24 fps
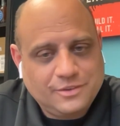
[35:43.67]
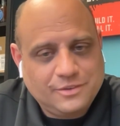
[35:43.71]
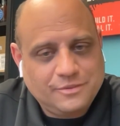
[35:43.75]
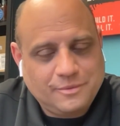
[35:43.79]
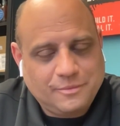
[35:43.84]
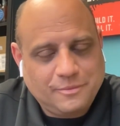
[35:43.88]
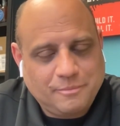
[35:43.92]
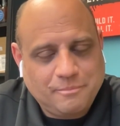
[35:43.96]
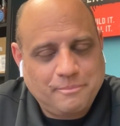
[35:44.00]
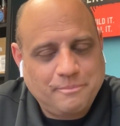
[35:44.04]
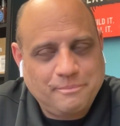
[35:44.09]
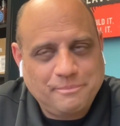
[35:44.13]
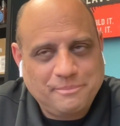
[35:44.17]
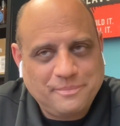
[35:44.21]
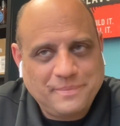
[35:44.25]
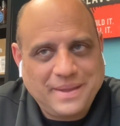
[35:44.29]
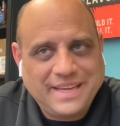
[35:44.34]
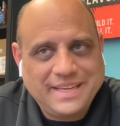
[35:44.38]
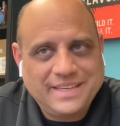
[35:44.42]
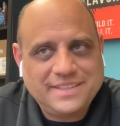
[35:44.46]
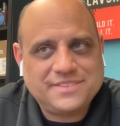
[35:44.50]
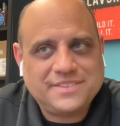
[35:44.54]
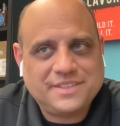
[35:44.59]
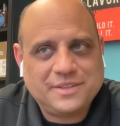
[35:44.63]

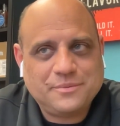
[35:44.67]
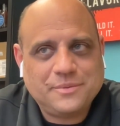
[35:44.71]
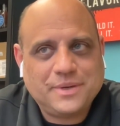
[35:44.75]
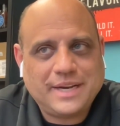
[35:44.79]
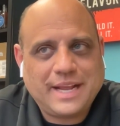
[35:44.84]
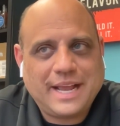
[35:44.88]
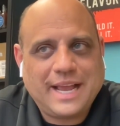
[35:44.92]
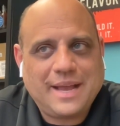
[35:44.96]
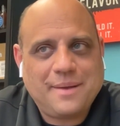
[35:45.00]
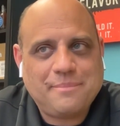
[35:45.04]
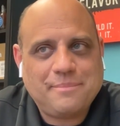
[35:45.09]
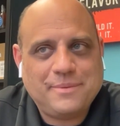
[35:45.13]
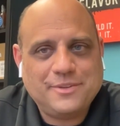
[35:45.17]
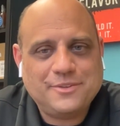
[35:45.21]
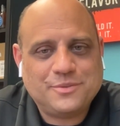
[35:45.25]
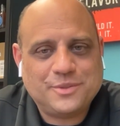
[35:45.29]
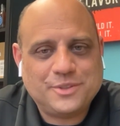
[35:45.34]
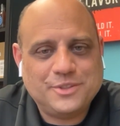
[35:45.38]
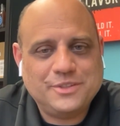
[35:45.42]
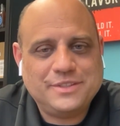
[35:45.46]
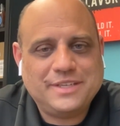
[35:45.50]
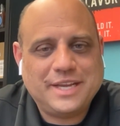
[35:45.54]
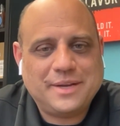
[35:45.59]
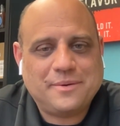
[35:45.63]
amazing what
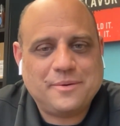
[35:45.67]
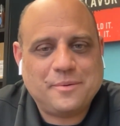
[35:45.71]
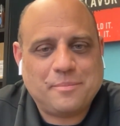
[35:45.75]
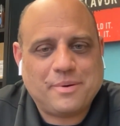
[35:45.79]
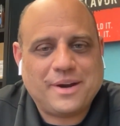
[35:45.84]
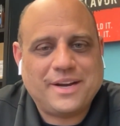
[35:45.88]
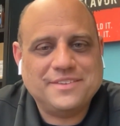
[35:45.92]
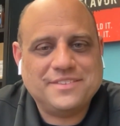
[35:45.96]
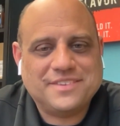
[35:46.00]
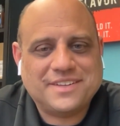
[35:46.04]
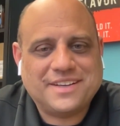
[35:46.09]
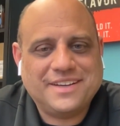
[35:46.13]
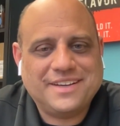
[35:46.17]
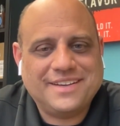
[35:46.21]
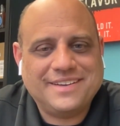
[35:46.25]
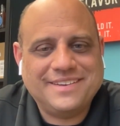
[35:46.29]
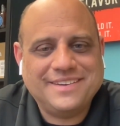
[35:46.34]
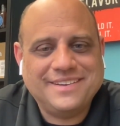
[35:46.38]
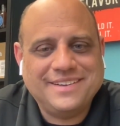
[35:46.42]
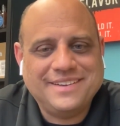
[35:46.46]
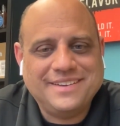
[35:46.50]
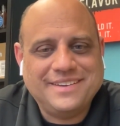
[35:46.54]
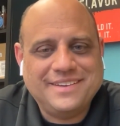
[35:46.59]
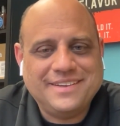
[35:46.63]
happens when you take a price cut.
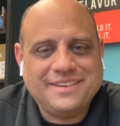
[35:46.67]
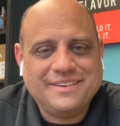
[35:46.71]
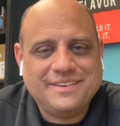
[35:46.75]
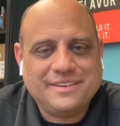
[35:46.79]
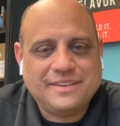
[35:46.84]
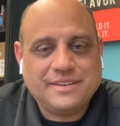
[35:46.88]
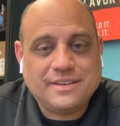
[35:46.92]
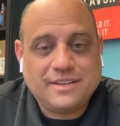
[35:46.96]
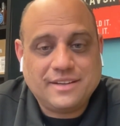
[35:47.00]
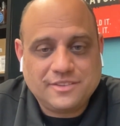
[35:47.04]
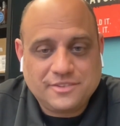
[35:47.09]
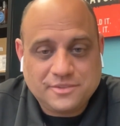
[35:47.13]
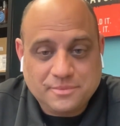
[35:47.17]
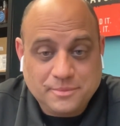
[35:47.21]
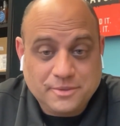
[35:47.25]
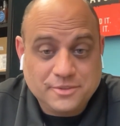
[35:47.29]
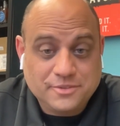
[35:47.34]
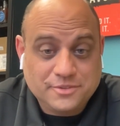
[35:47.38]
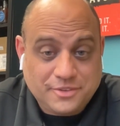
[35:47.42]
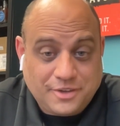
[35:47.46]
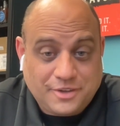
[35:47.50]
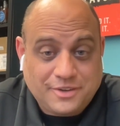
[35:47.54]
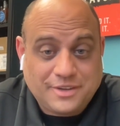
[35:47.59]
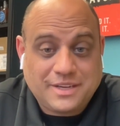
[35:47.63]

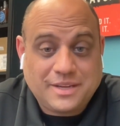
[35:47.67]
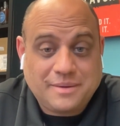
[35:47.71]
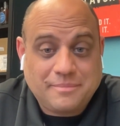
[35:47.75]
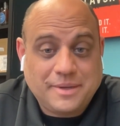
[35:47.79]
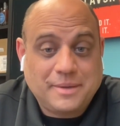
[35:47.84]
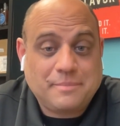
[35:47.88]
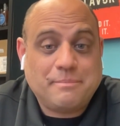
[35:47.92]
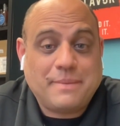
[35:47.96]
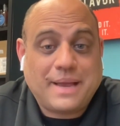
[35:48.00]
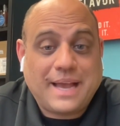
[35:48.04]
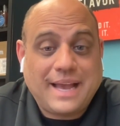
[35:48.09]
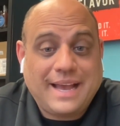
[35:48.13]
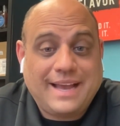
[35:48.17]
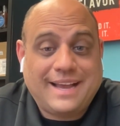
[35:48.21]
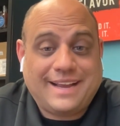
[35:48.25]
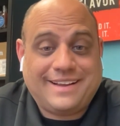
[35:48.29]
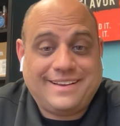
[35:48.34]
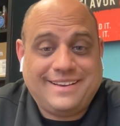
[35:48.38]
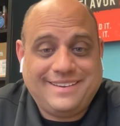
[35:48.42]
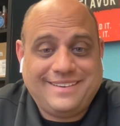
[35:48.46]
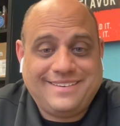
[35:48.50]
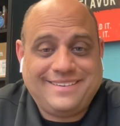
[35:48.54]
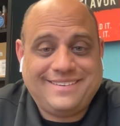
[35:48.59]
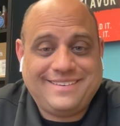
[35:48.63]
Customers start coming
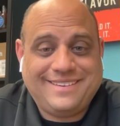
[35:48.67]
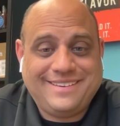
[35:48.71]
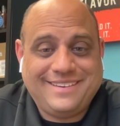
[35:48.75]
back,